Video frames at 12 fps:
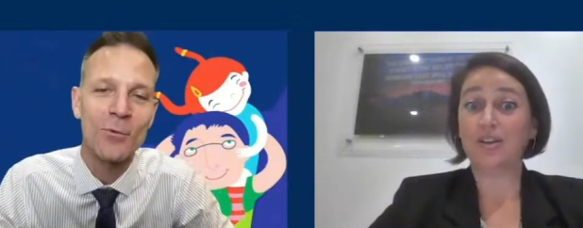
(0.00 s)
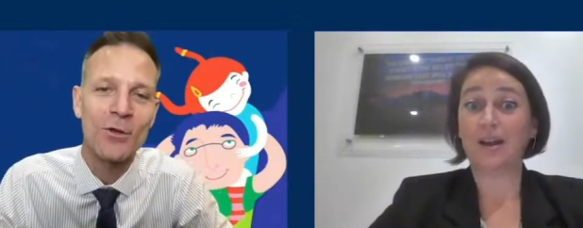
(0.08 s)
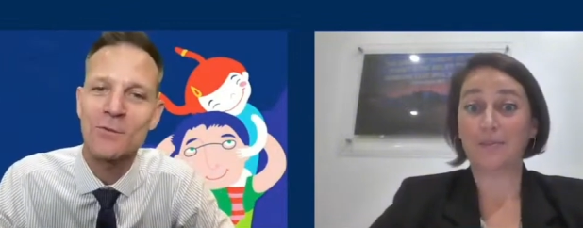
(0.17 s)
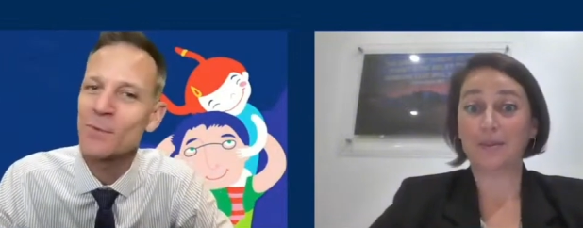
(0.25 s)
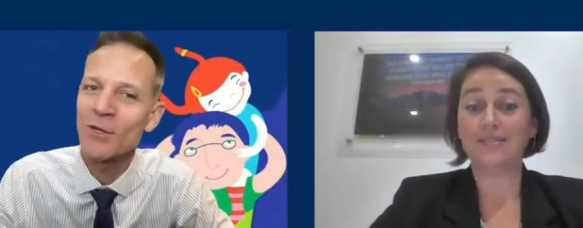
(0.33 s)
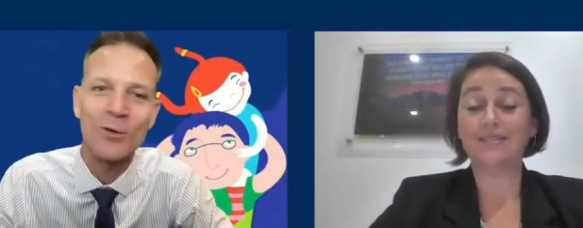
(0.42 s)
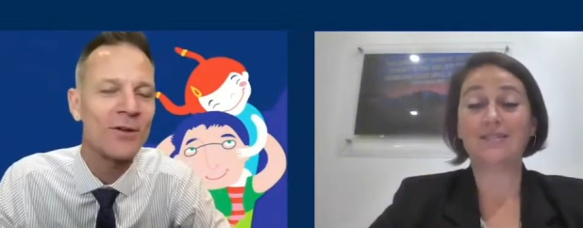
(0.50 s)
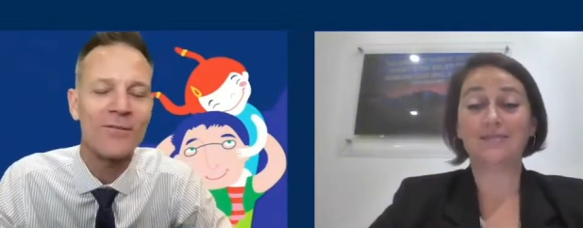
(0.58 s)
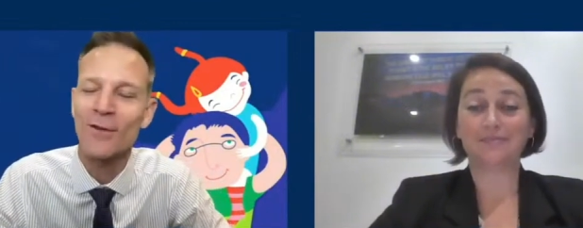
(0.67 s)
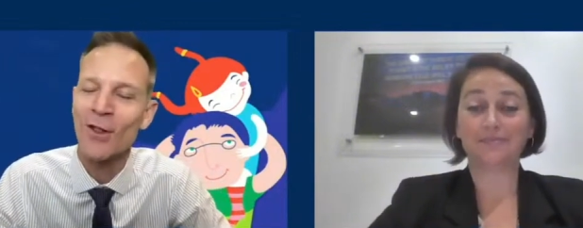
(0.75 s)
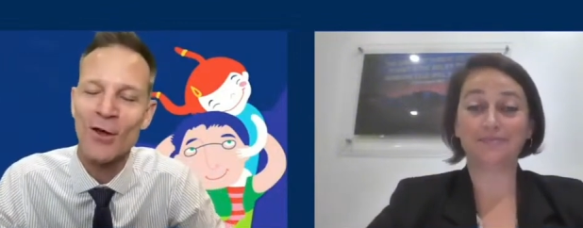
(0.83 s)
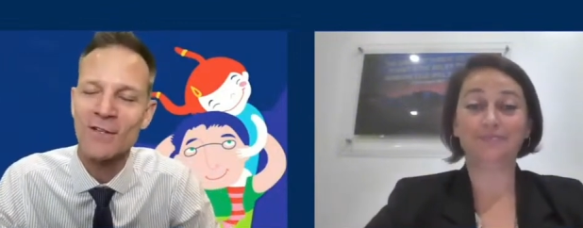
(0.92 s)
Speaker 1: who's been doing it
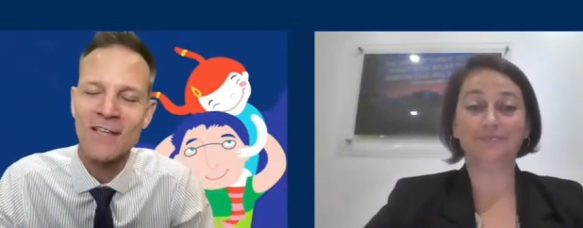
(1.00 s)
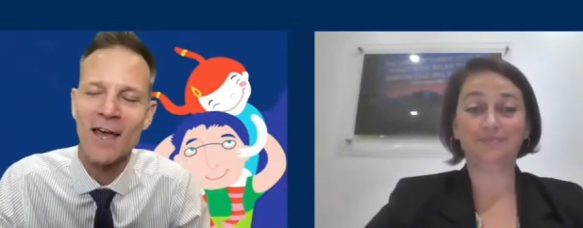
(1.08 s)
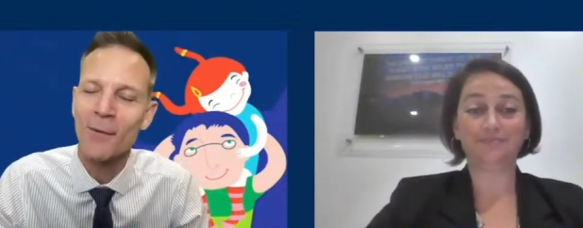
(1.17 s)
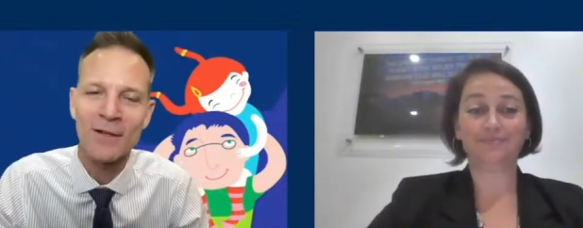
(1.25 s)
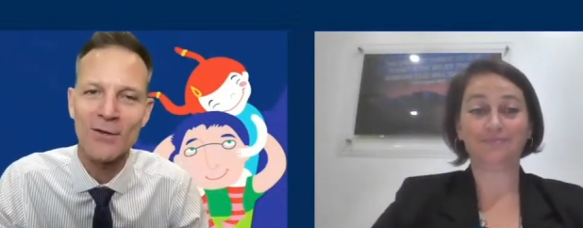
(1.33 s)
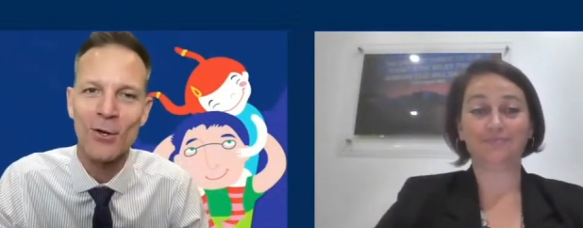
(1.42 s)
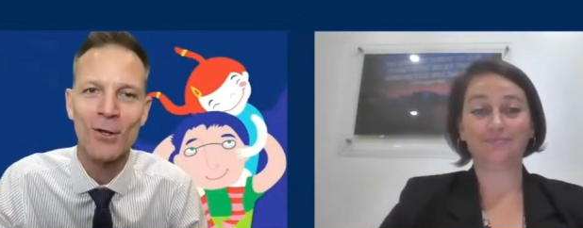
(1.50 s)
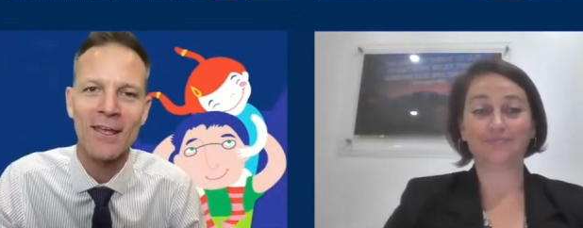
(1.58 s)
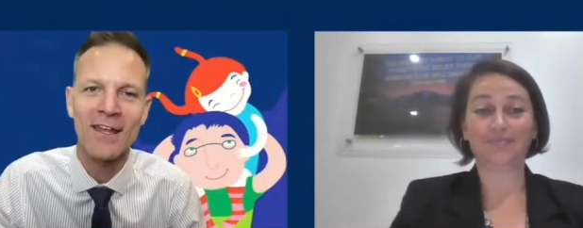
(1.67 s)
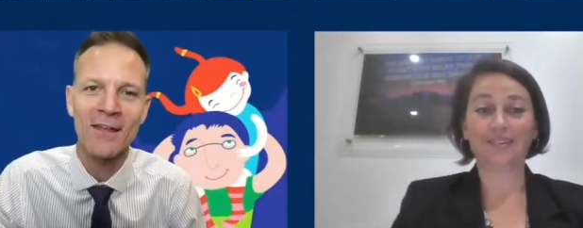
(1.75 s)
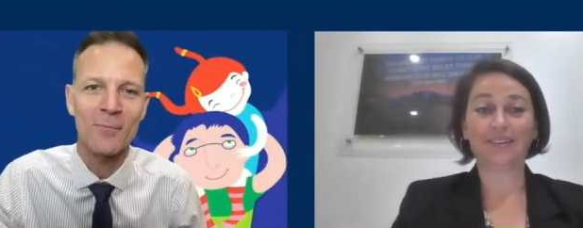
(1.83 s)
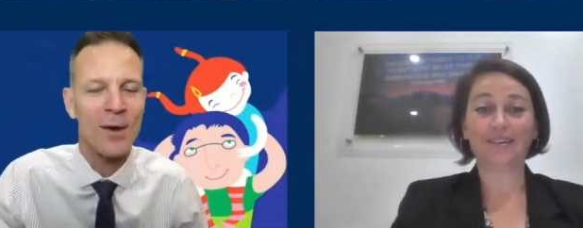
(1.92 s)
for a long time i totally
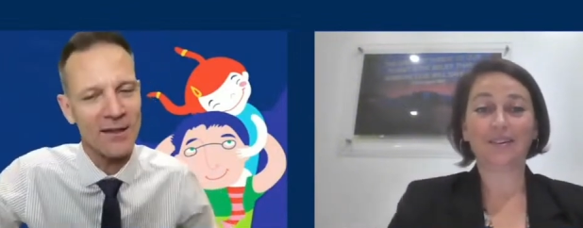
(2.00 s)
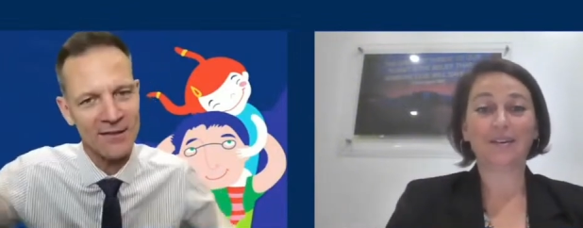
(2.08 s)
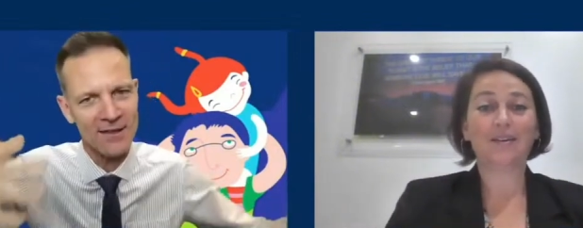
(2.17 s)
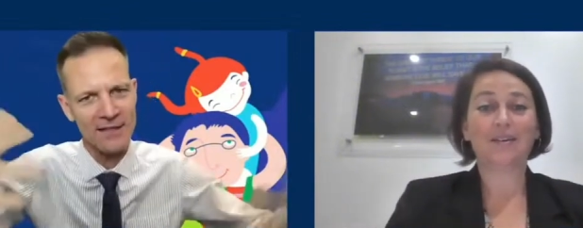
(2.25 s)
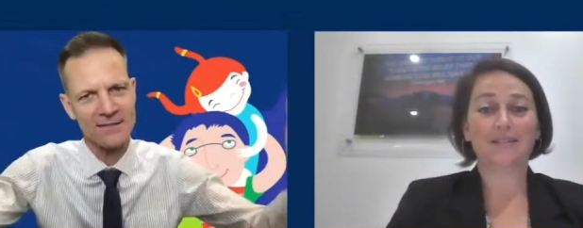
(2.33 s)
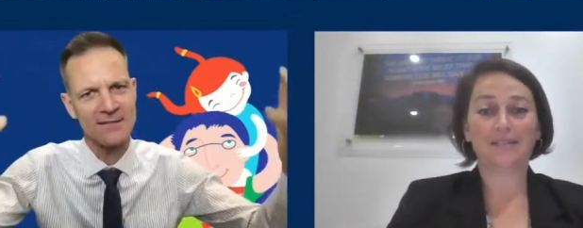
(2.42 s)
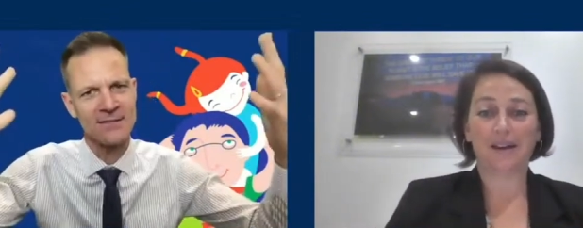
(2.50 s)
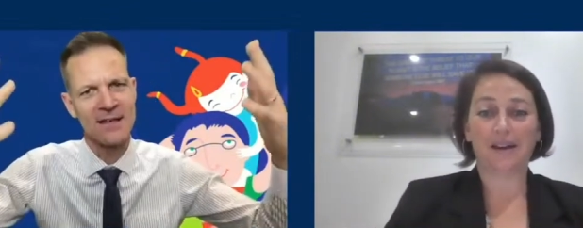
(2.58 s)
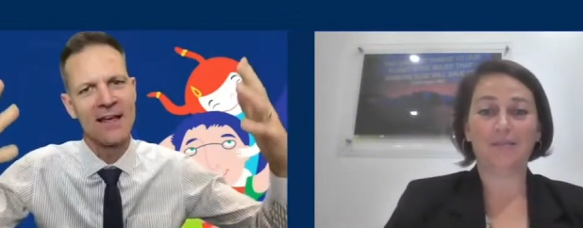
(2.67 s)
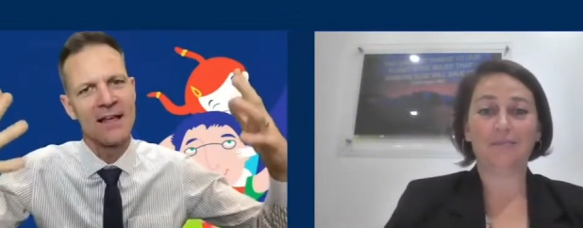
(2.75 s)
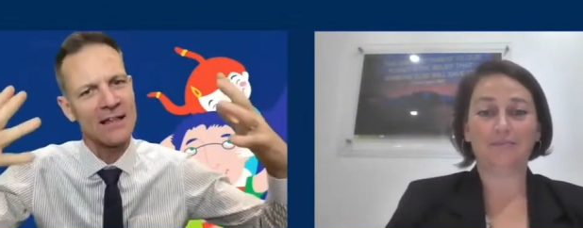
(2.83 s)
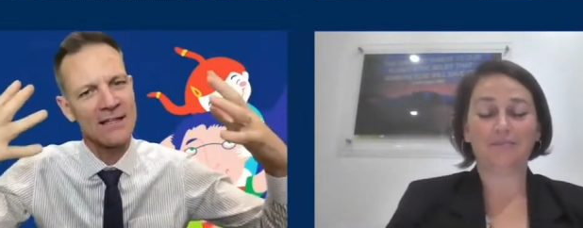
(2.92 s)
get it but let's
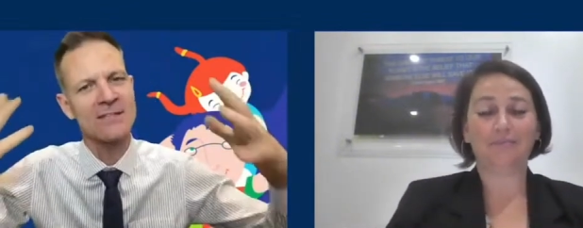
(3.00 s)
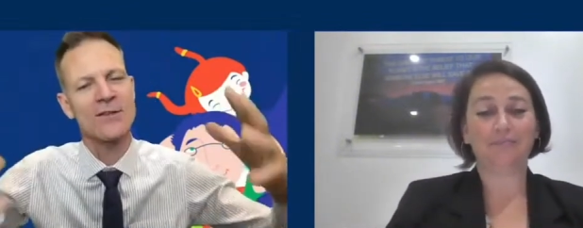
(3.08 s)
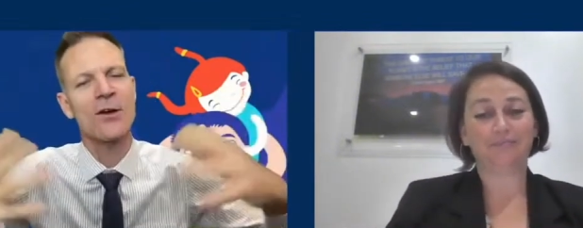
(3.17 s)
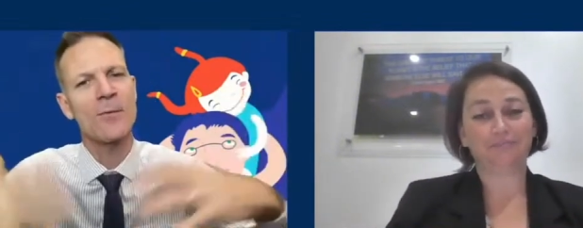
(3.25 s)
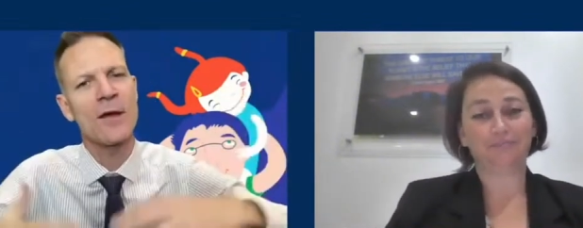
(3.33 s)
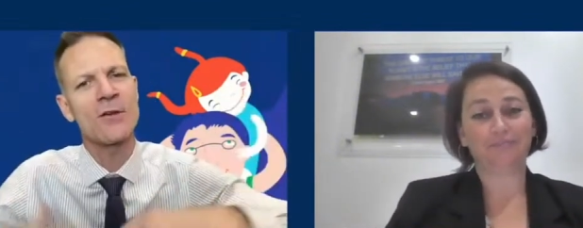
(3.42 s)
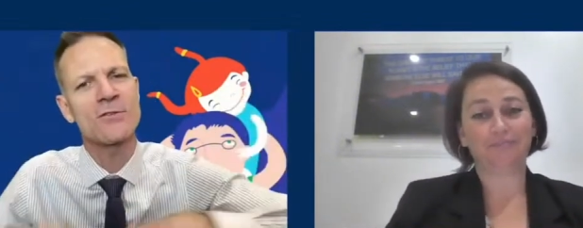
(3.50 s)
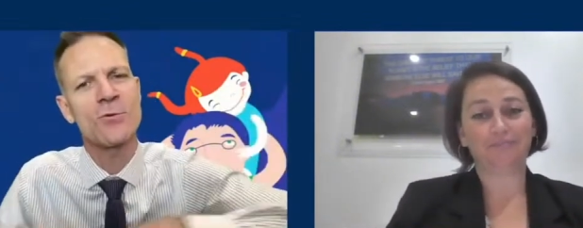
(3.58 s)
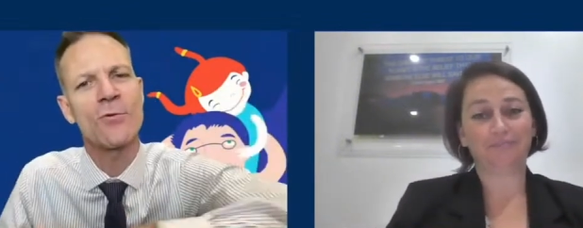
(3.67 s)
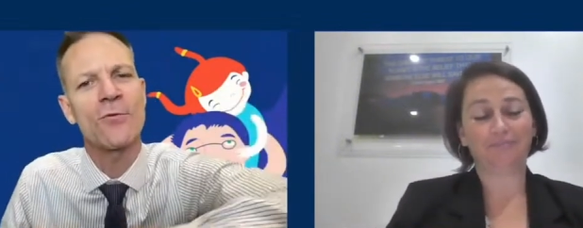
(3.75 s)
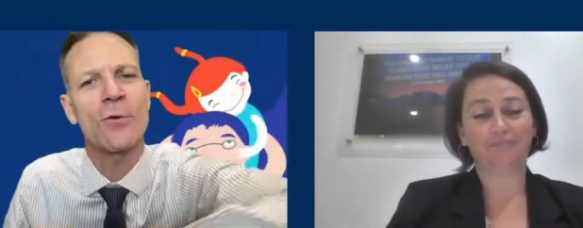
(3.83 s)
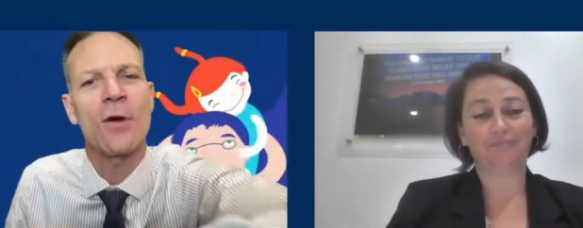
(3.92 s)
let's talk about your
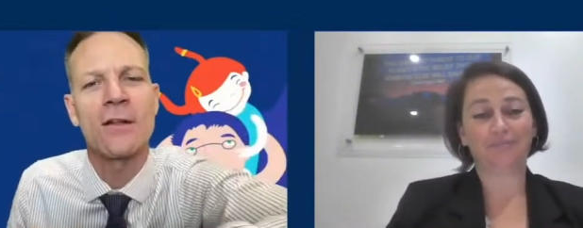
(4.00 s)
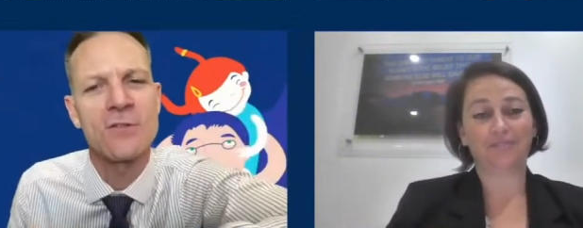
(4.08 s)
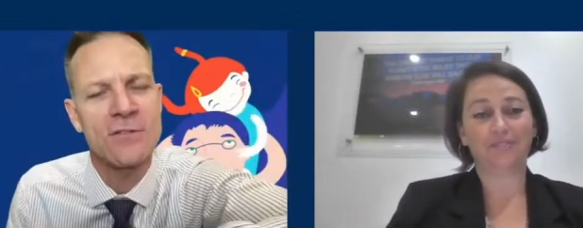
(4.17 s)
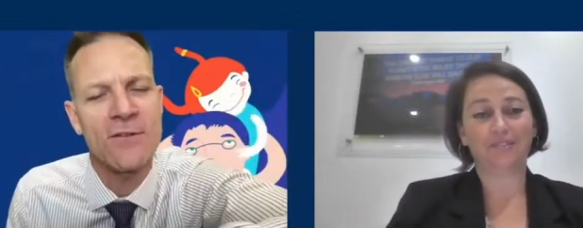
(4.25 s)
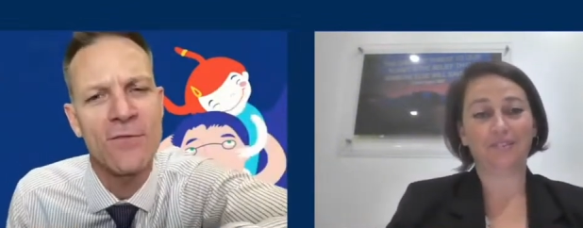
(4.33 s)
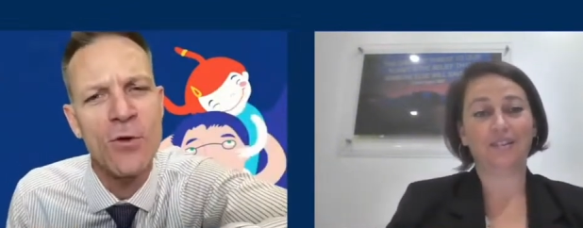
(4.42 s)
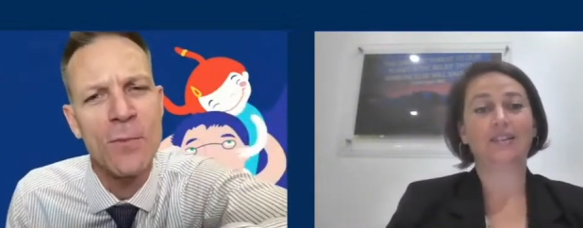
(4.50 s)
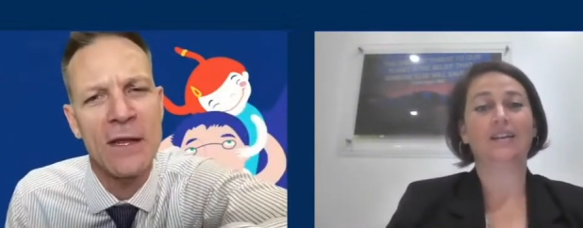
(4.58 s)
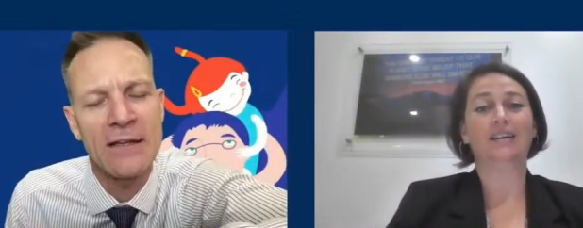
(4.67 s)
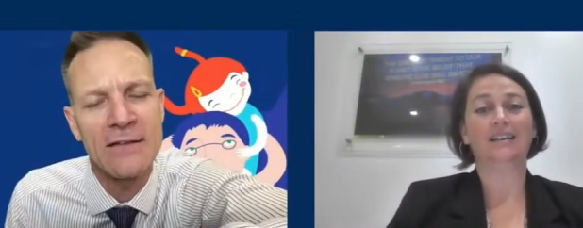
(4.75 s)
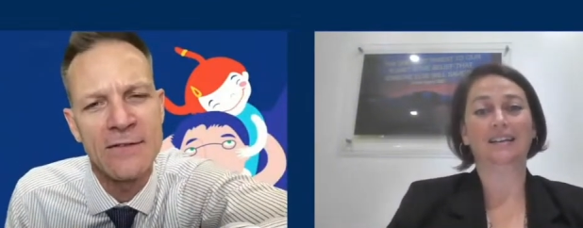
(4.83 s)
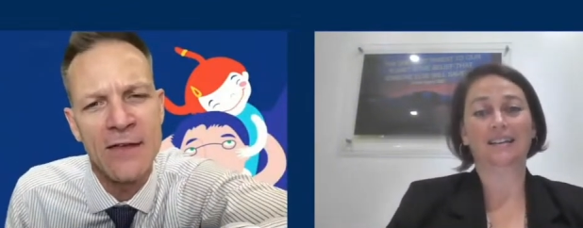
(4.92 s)
school for just a few
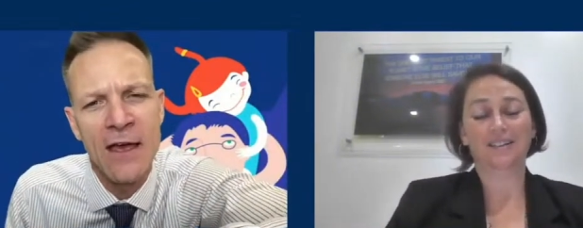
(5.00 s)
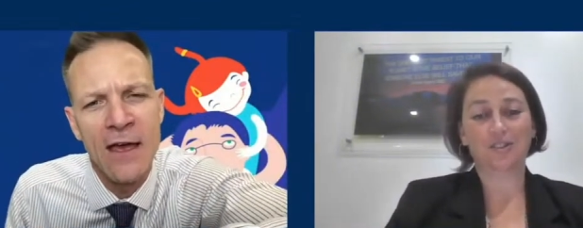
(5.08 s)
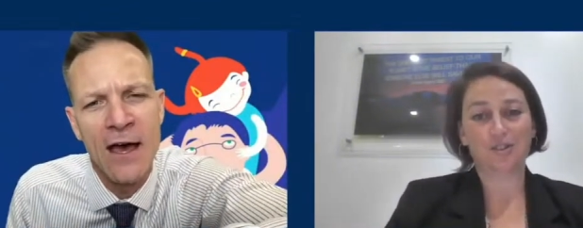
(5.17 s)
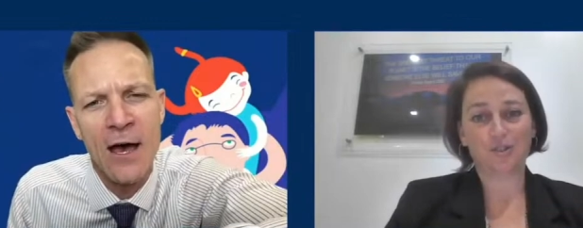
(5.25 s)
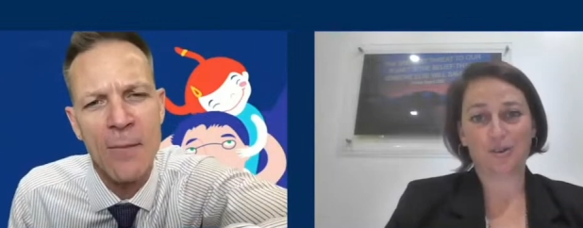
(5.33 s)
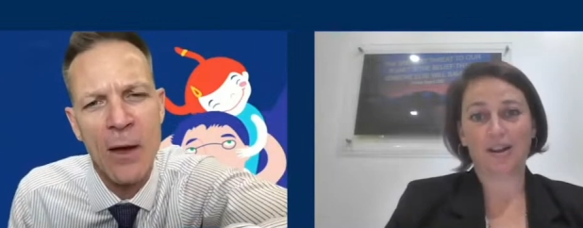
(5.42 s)
minutes um,